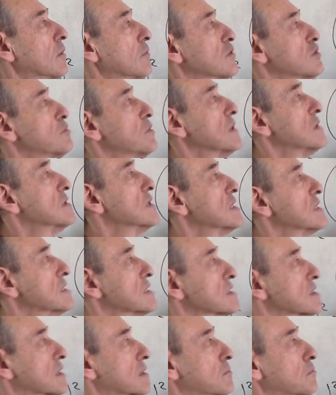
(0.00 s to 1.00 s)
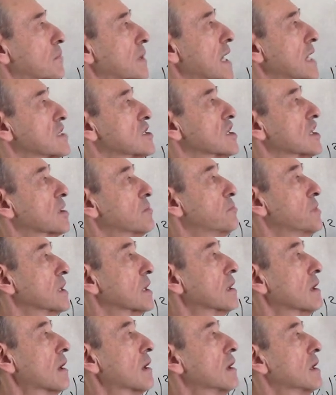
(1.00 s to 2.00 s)
which means this is getting
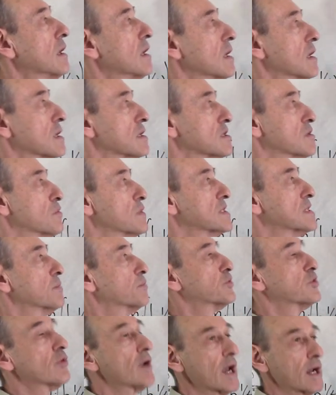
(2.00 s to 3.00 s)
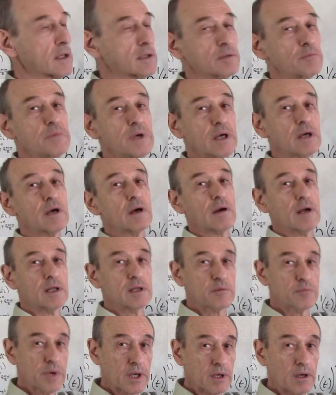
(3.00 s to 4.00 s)
bigger, so we subtract bigger
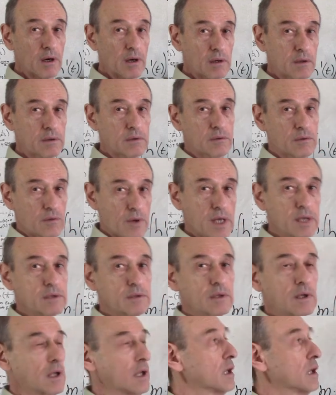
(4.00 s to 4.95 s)
and bigger, right?